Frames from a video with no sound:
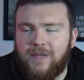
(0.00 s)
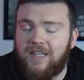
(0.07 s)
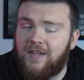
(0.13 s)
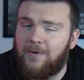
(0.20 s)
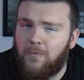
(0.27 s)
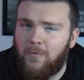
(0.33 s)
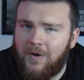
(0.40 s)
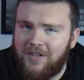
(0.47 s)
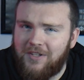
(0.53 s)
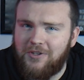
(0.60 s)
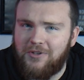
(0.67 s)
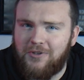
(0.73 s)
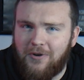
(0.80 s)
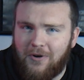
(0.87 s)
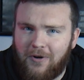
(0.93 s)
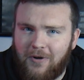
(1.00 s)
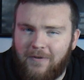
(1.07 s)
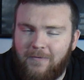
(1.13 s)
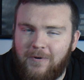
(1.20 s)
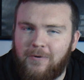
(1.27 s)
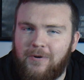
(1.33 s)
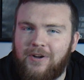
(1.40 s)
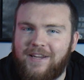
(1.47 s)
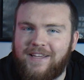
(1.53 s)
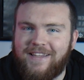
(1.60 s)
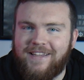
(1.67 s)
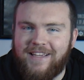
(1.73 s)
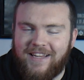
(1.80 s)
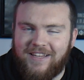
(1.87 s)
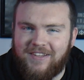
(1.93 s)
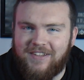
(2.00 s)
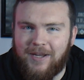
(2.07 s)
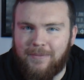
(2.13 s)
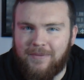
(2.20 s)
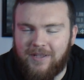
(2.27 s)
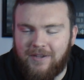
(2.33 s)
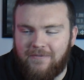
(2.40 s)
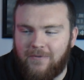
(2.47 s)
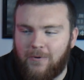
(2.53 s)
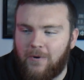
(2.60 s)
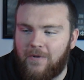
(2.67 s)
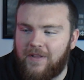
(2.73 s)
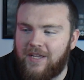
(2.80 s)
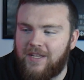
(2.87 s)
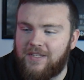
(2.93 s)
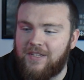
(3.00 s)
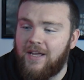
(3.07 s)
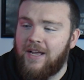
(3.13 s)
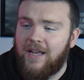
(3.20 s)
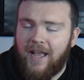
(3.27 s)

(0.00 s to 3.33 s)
because I wasn't sure if we were going to get something for this.